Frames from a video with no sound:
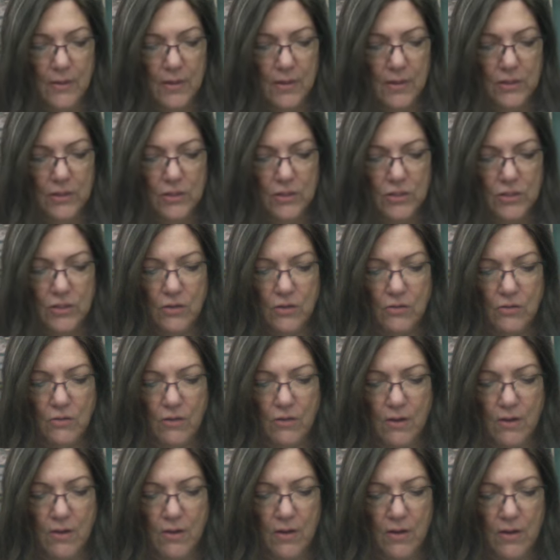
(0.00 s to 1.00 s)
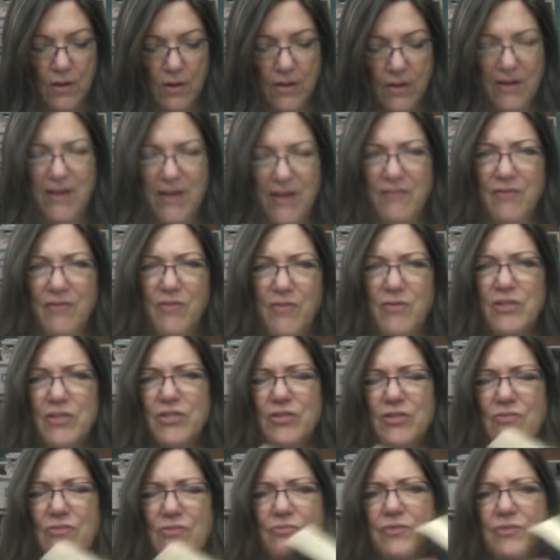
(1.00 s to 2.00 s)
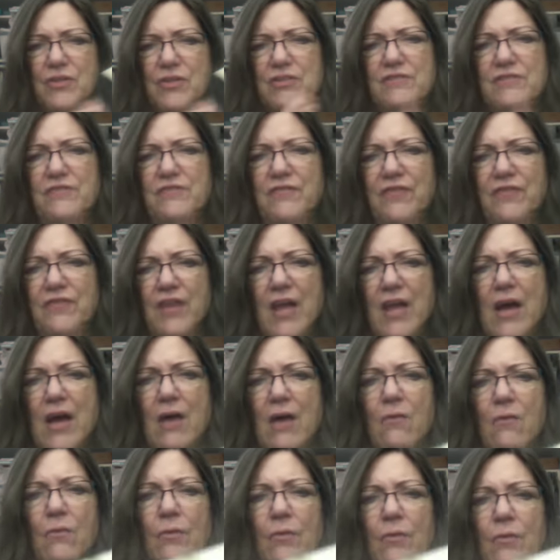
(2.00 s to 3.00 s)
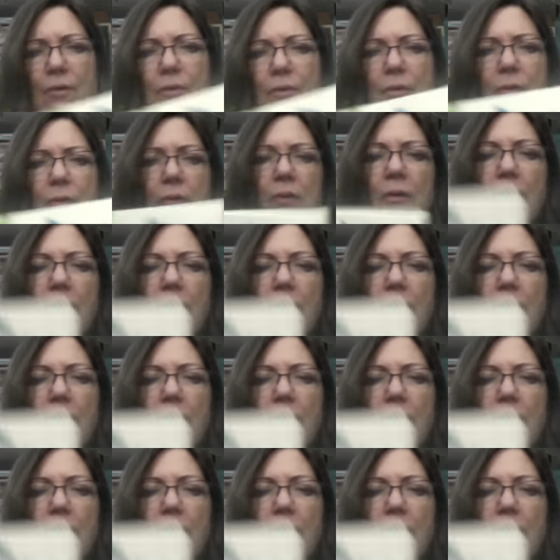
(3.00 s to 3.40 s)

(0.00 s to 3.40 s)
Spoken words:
And so I've already shown this flower,